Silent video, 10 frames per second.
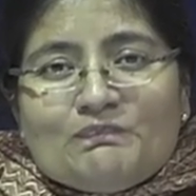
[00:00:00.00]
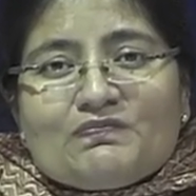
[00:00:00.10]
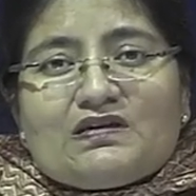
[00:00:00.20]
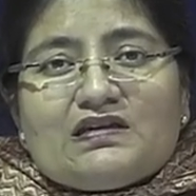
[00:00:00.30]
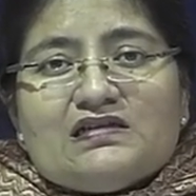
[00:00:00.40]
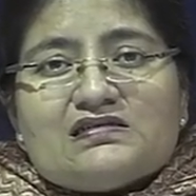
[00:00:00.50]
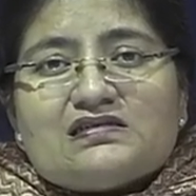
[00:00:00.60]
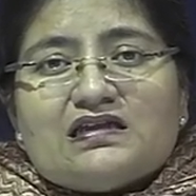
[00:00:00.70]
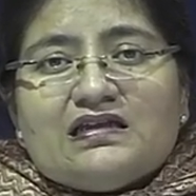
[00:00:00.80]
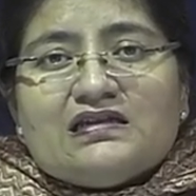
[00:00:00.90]
this
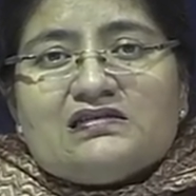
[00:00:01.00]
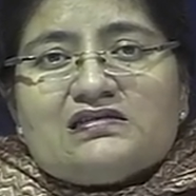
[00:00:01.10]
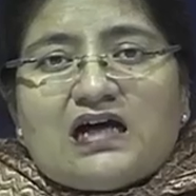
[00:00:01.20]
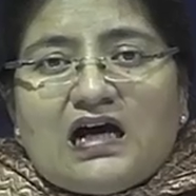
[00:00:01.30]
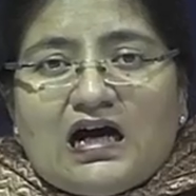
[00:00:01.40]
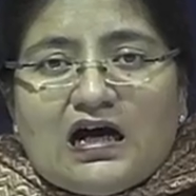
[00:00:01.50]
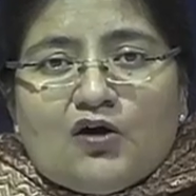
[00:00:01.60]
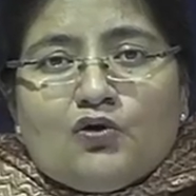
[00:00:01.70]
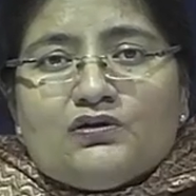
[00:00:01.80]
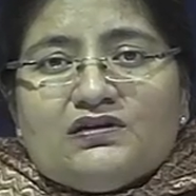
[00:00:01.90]
is
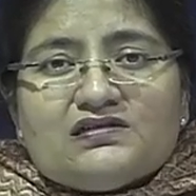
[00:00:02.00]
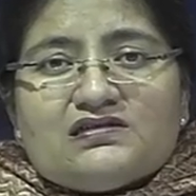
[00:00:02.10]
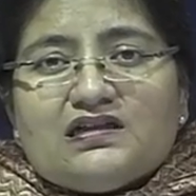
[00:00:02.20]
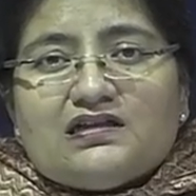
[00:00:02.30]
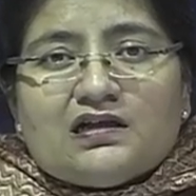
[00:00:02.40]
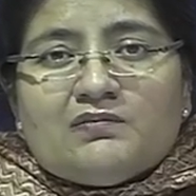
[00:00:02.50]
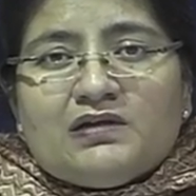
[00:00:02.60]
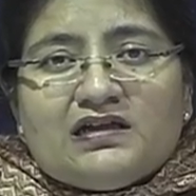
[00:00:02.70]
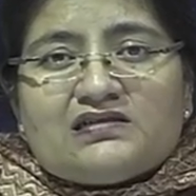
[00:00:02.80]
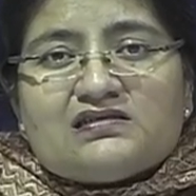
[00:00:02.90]
how this data
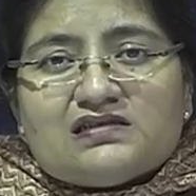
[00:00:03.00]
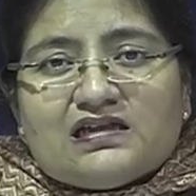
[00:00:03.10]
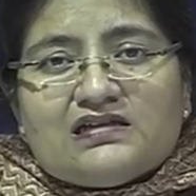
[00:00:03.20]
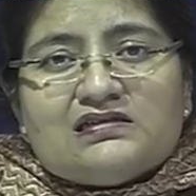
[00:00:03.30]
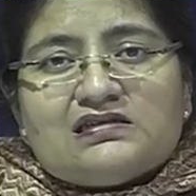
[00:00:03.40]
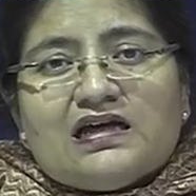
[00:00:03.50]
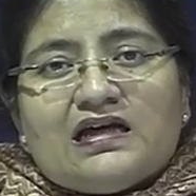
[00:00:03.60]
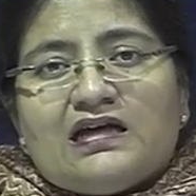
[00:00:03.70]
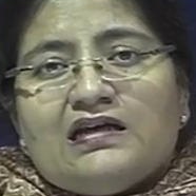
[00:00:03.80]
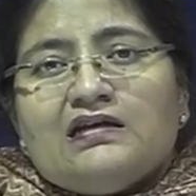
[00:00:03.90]
makes sense,
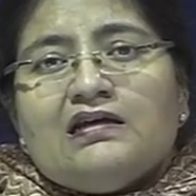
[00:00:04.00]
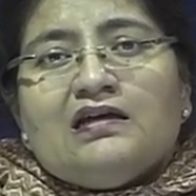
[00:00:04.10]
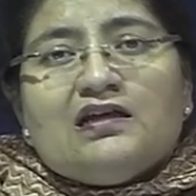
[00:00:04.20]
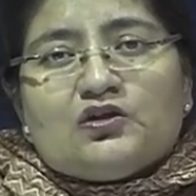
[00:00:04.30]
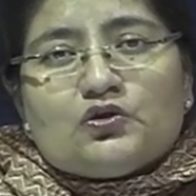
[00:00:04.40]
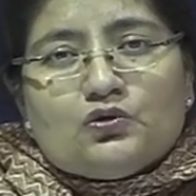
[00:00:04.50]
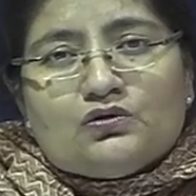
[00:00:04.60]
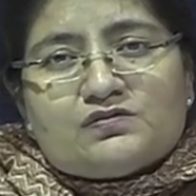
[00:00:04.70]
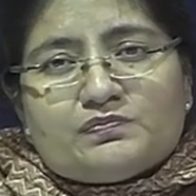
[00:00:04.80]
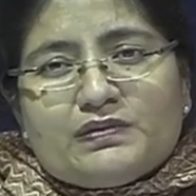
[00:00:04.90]
and those
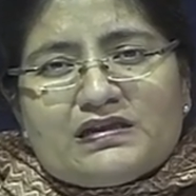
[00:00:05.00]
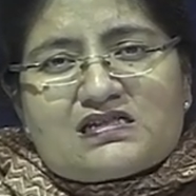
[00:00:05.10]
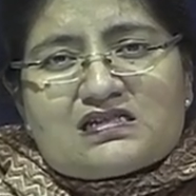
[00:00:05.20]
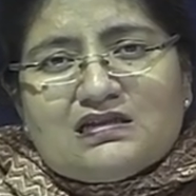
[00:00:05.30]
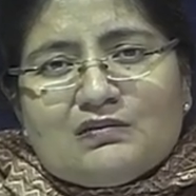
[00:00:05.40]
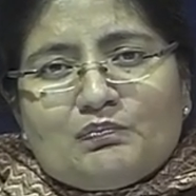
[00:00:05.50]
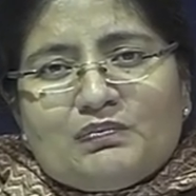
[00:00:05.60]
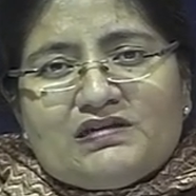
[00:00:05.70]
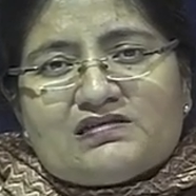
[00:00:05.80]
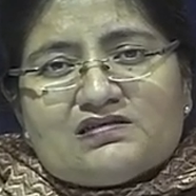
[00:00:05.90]
bits and
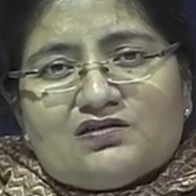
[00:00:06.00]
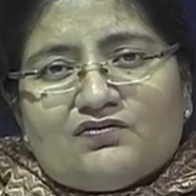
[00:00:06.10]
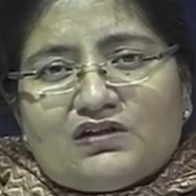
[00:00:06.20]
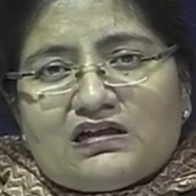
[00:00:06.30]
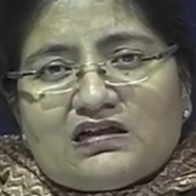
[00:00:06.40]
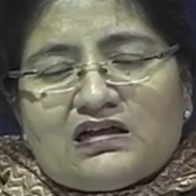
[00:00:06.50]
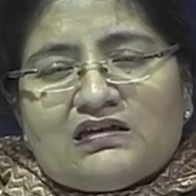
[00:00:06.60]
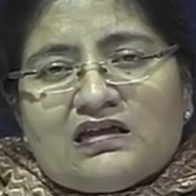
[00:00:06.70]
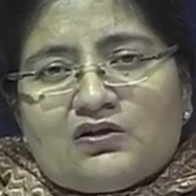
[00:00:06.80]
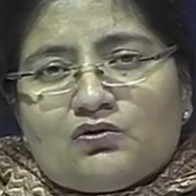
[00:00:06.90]
pieces of data
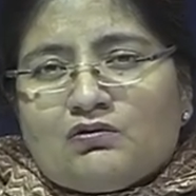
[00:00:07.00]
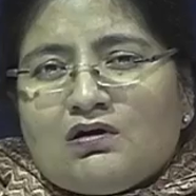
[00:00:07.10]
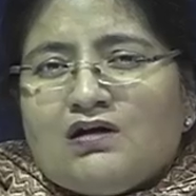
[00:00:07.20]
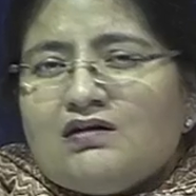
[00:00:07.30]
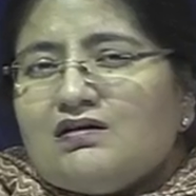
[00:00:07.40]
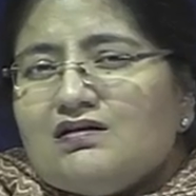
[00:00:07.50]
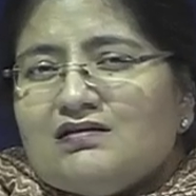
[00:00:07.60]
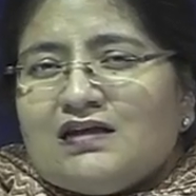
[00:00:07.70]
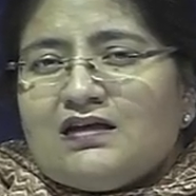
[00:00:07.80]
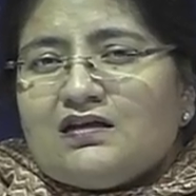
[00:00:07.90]
that do not
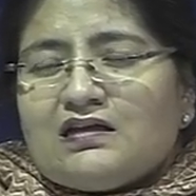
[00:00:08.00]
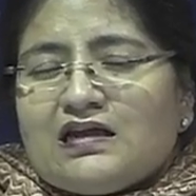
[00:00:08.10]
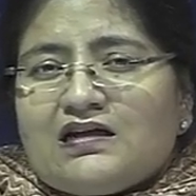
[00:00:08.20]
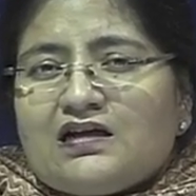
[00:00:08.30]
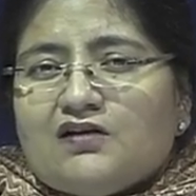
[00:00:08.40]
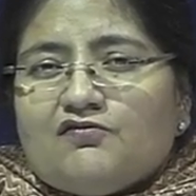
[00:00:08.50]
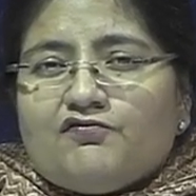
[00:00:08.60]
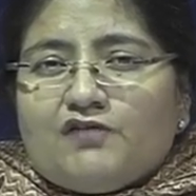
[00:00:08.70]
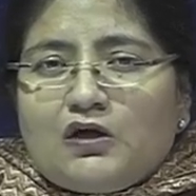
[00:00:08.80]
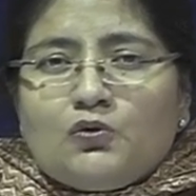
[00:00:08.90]
that
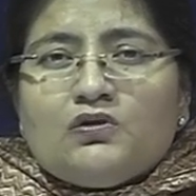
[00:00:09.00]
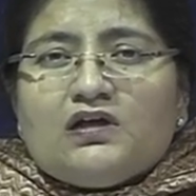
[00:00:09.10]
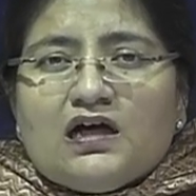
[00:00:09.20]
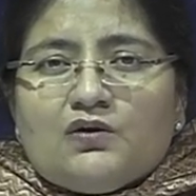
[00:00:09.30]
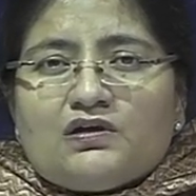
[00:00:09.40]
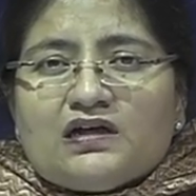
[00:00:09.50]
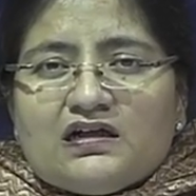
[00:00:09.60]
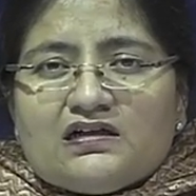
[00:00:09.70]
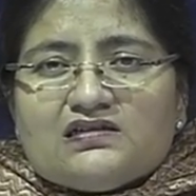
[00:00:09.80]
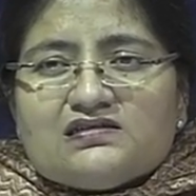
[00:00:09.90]
confound our
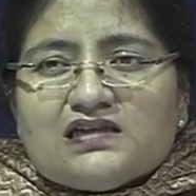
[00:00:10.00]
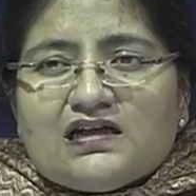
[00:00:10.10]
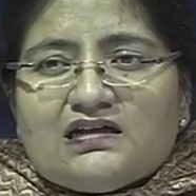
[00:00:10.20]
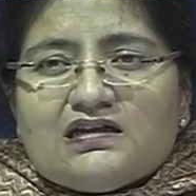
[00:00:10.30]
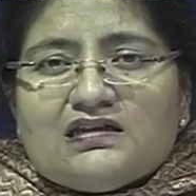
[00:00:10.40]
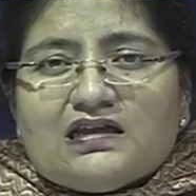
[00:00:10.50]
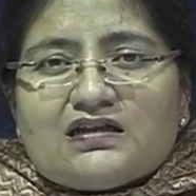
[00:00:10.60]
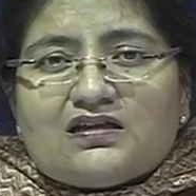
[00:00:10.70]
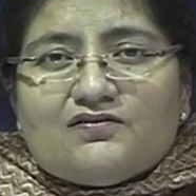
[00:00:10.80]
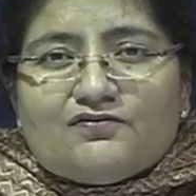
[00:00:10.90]
understanding, that
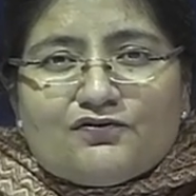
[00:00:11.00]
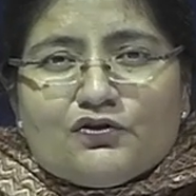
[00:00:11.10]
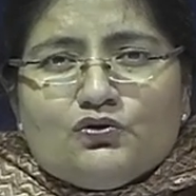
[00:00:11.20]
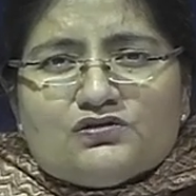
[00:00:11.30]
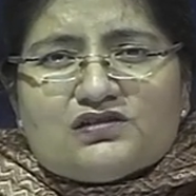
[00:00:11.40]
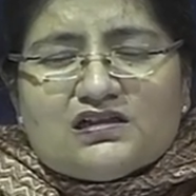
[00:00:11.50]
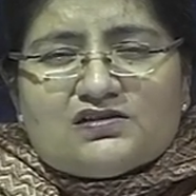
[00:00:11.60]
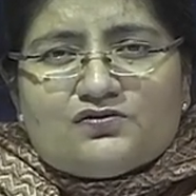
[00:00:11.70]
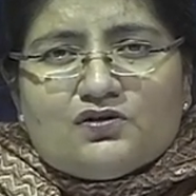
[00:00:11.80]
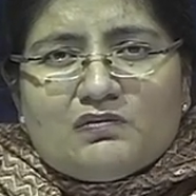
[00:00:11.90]
confuse us
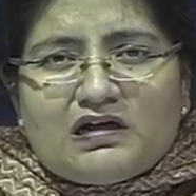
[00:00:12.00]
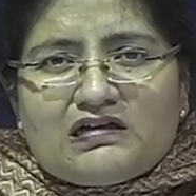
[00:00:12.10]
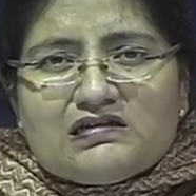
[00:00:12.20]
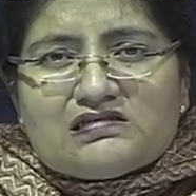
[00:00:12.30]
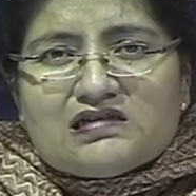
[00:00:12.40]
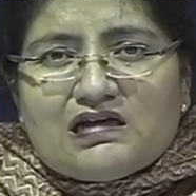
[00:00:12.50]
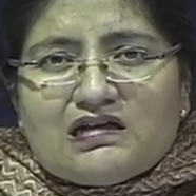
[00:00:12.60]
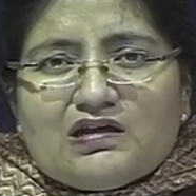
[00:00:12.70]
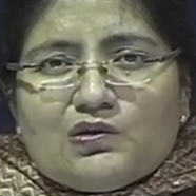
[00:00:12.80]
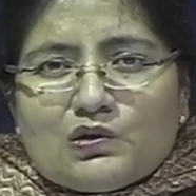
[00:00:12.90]
from
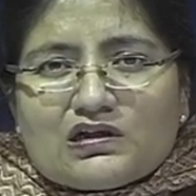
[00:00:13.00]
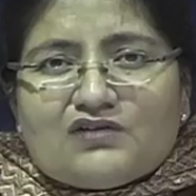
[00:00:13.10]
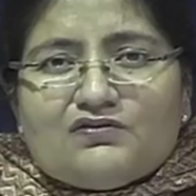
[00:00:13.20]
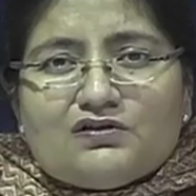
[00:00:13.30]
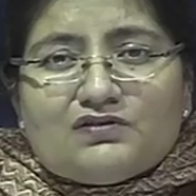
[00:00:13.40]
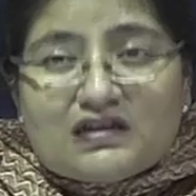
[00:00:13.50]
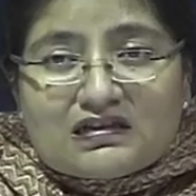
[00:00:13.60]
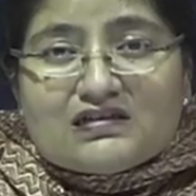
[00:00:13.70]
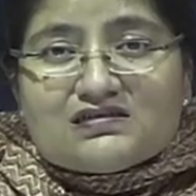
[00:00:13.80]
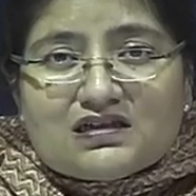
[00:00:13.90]
understanding whatever it
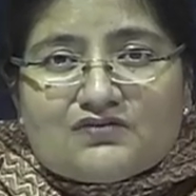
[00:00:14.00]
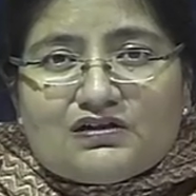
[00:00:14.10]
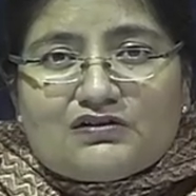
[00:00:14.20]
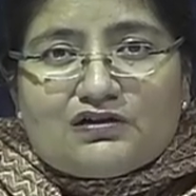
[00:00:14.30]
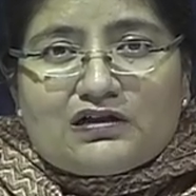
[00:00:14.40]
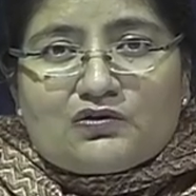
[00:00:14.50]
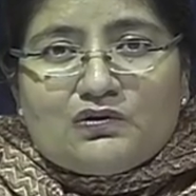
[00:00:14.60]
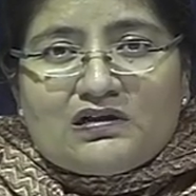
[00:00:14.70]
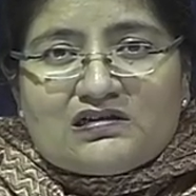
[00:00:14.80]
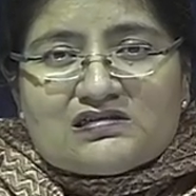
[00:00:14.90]
is that we are trying to
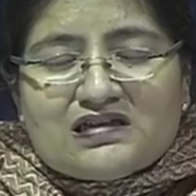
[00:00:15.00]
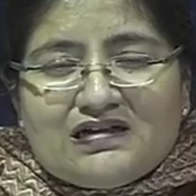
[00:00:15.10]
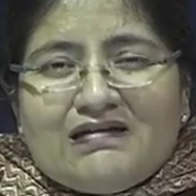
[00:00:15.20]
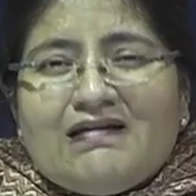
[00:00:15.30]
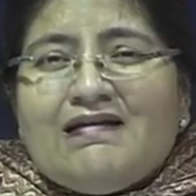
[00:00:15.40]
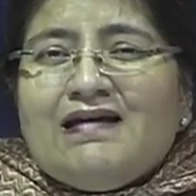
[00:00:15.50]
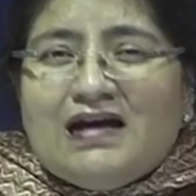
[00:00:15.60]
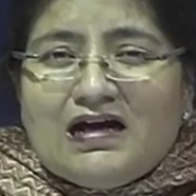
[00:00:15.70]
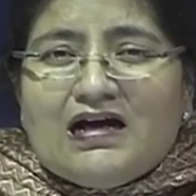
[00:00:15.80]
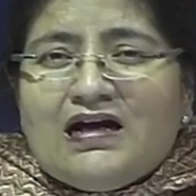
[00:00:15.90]
understand,
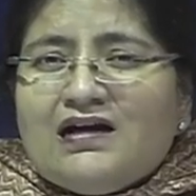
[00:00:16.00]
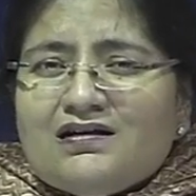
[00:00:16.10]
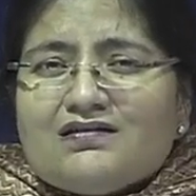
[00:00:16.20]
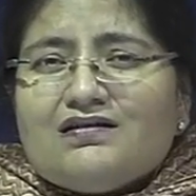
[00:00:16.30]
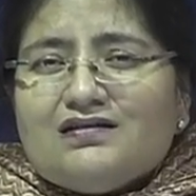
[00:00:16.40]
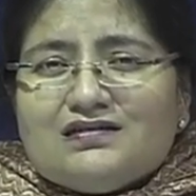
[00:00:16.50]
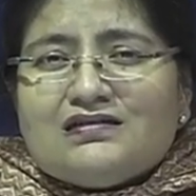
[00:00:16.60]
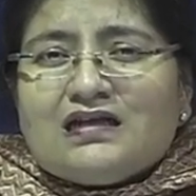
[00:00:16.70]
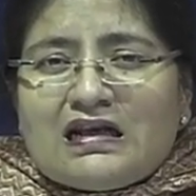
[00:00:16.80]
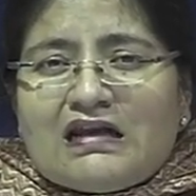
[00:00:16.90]
are
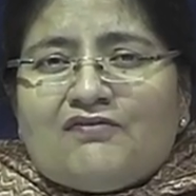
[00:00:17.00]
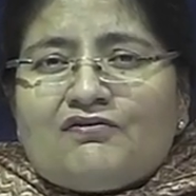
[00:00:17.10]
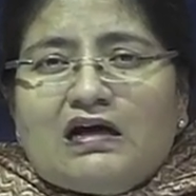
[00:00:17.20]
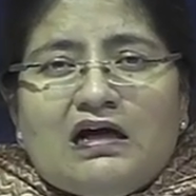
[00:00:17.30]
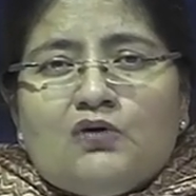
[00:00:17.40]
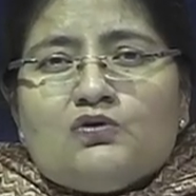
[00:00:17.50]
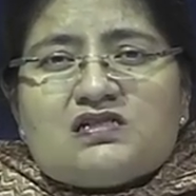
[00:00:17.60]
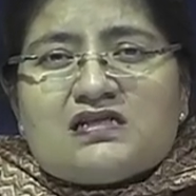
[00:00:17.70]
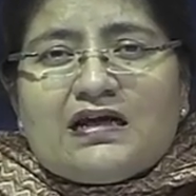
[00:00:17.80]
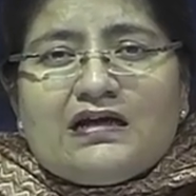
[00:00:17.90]
left
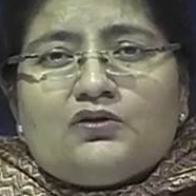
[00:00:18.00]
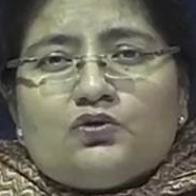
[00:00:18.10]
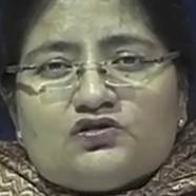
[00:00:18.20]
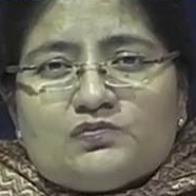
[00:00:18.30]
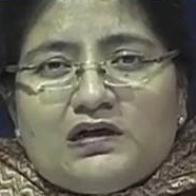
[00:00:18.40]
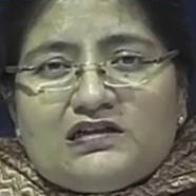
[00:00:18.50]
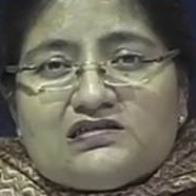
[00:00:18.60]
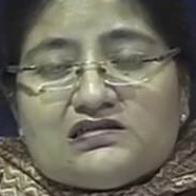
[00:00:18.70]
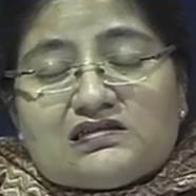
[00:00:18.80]
outside those margins.